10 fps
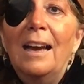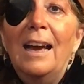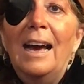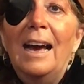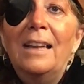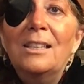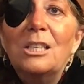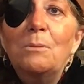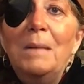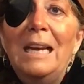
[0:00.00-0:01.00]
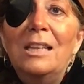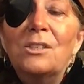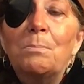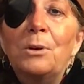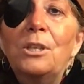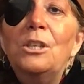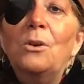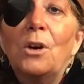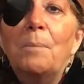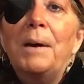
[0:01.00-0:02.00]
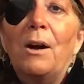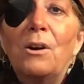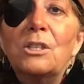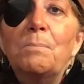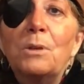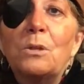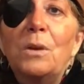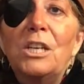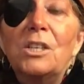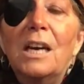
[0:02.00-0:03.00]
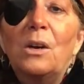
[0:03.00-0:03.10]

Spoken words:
And this means put your powers of persuasion on